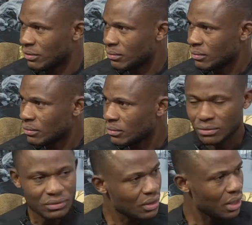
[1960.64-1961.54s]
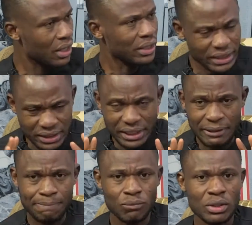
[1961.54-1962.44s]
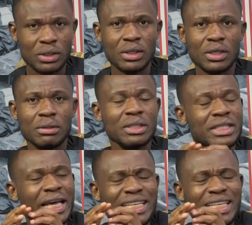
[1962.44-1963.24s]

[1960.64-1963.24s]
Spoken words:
Who is the reference point?